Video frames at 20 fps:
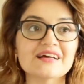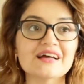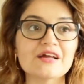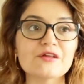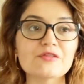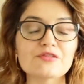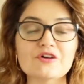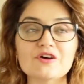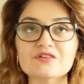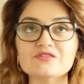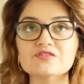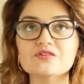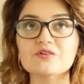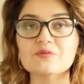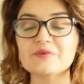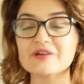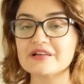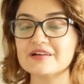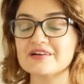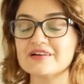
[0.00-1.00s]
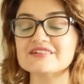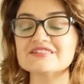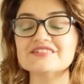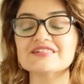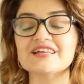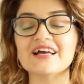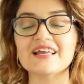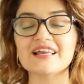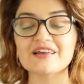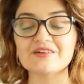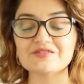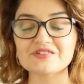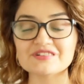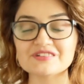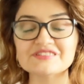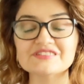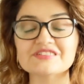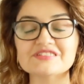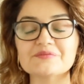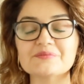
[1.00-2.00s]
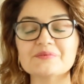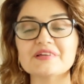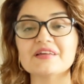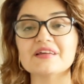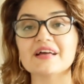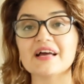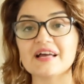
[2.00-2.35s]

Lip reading: I thought, oh my gosh, I have an inner being,